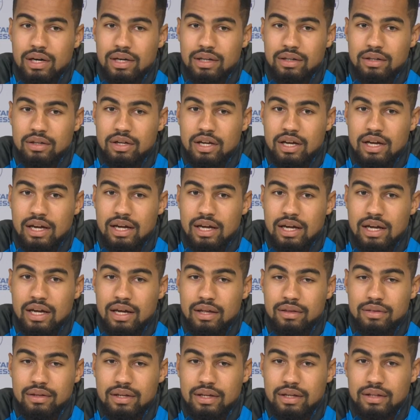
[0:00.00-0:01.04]
and uh, I
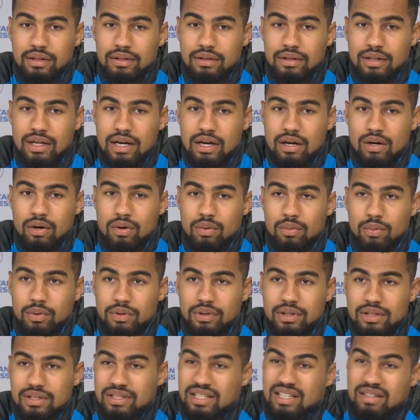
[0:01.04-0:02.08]
think now
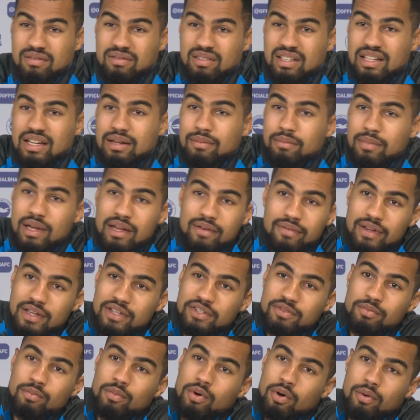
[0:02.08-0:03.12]
what the team needed maybe
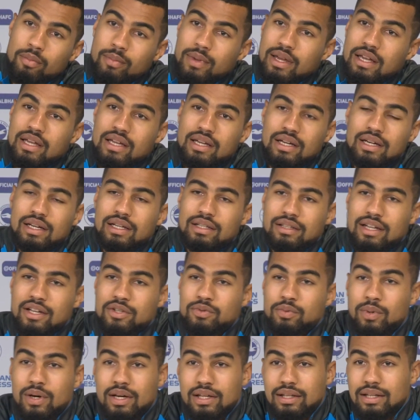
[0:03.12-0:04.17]
is more me, and
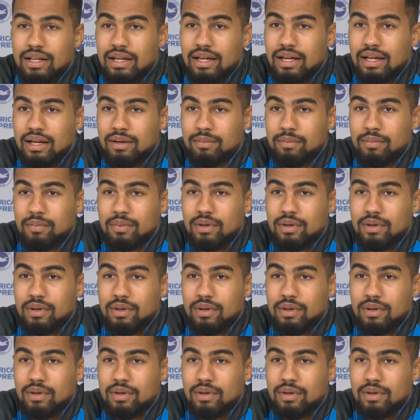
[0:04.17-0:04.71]
that's why the